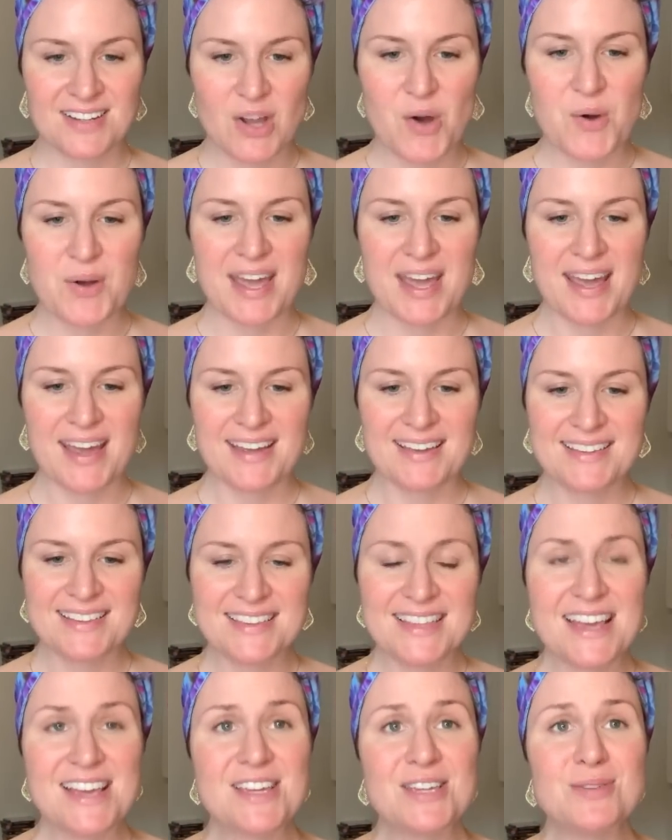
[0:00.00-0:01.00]
Okay.
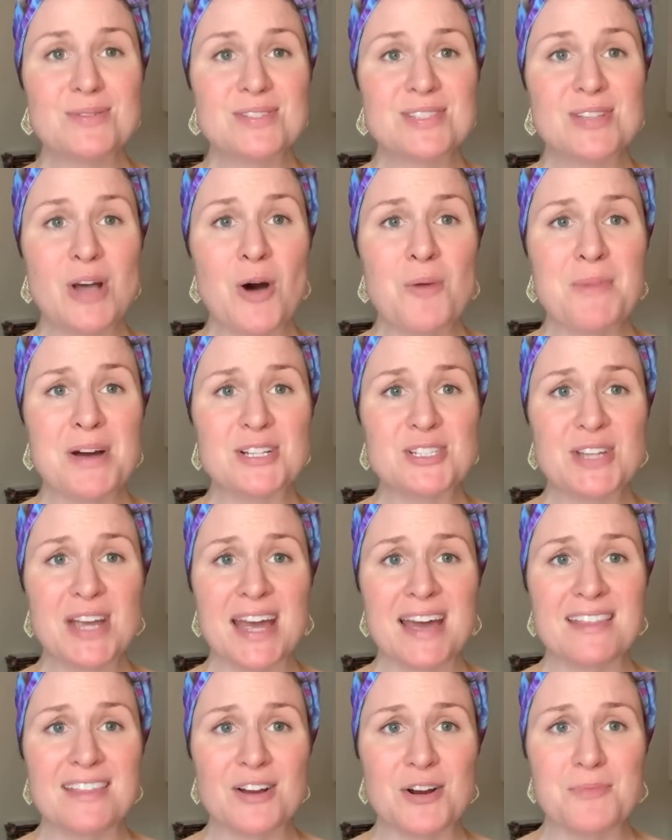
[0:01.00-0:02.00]
Thank you so much,
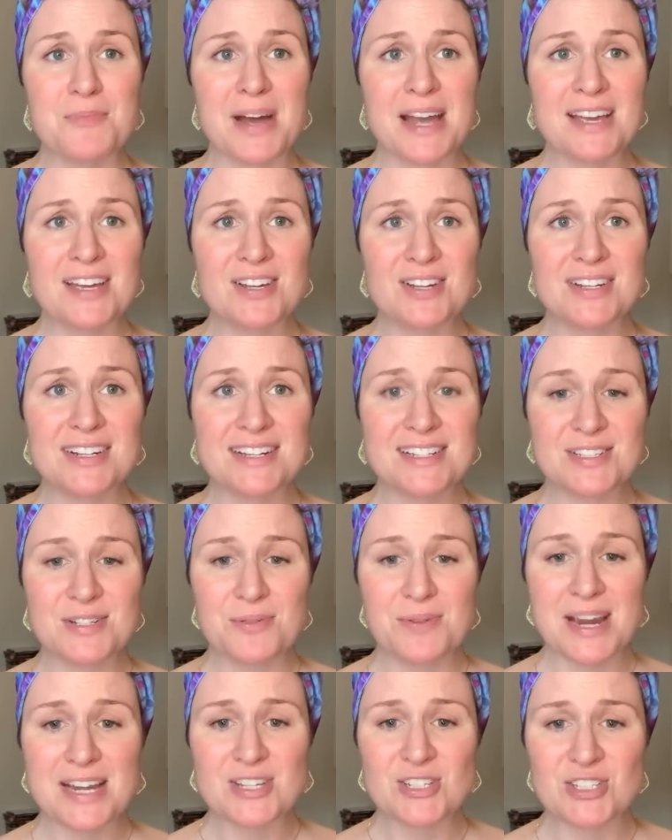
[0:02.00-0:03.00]
Heather. My goodness
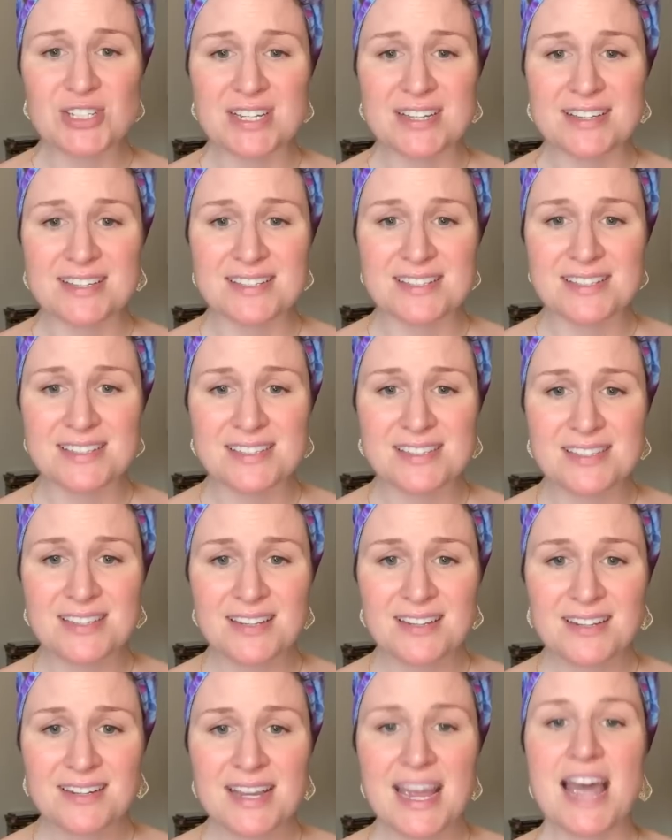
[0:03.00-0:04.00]
gracious.
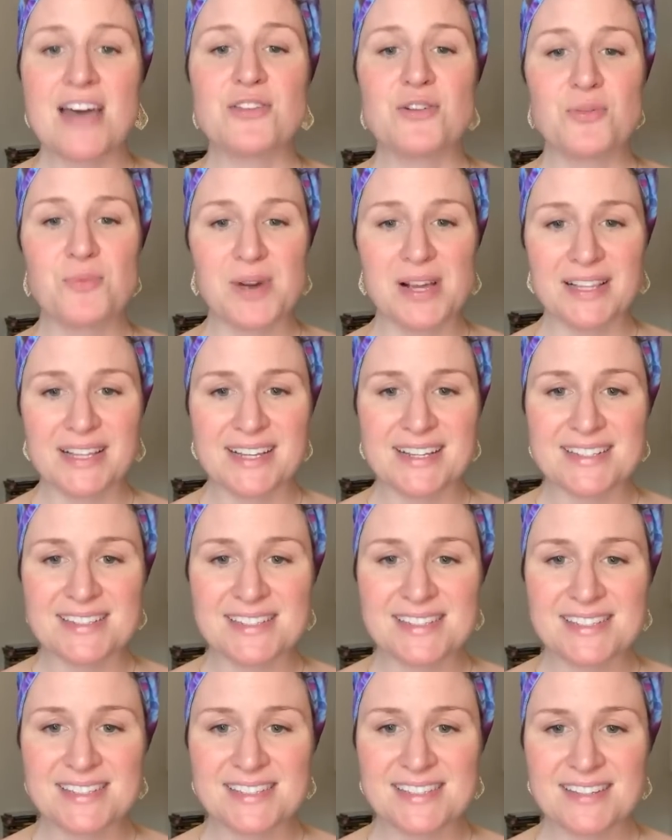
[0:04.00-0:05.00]
Heather
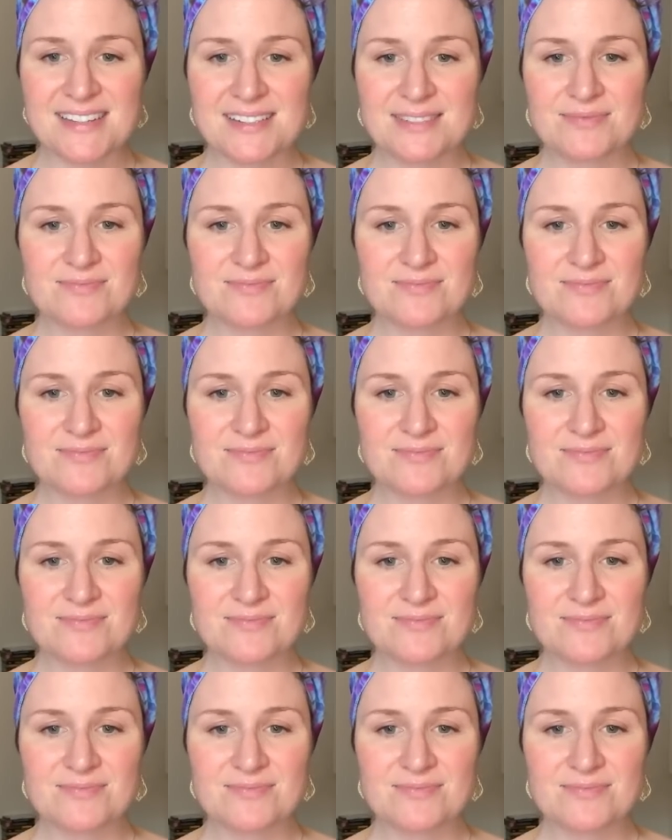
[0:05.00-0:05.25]
Willis.